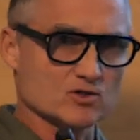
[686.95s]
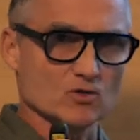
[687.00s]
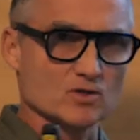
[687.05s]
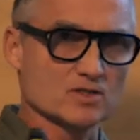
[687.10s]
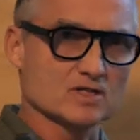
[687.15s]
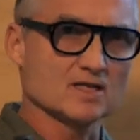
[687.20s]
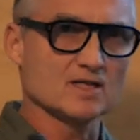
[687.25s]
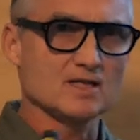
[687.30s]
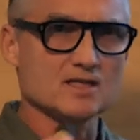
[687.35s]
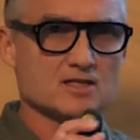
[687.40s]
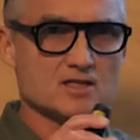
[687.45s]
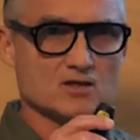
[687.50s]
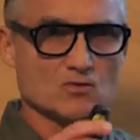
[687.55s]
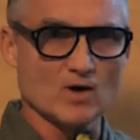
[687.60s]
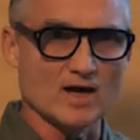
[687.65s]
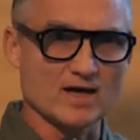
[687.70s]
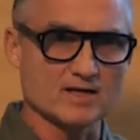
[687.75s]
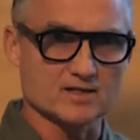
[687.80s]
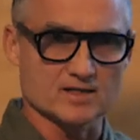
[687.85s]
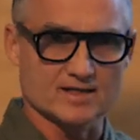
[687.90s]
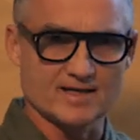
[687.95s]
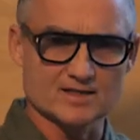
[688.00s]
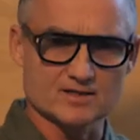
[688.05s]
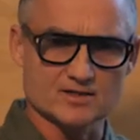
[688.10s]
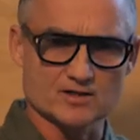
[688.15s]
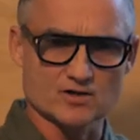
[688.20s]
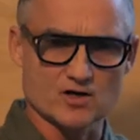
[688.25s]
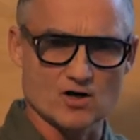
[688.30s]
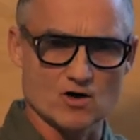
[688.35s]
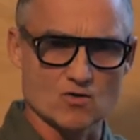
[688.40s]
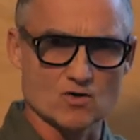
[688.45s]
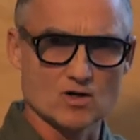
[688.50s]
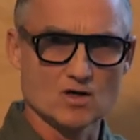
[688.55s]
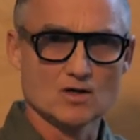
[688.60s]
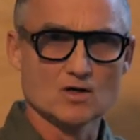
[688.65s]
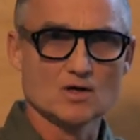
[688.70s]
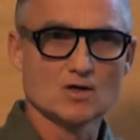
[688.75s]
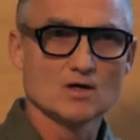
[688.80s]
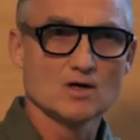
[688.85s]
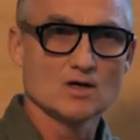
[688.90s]
So it's an easy way to get to know,
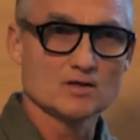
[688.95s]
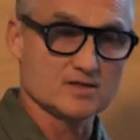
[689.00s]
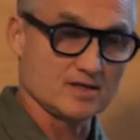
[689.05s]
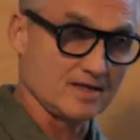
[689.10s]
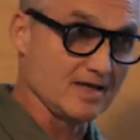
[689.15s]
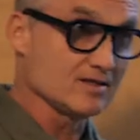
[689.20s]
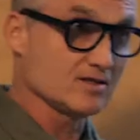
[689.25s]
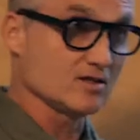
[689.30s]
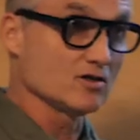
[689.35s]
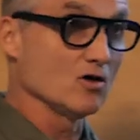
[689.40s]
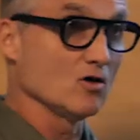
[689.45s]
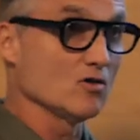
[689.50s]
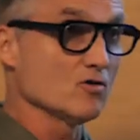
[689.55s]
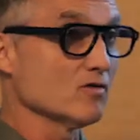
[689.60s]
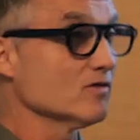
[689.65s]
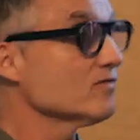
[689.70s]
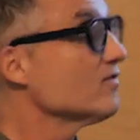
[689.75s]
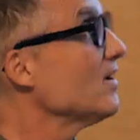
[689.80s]
to get to know the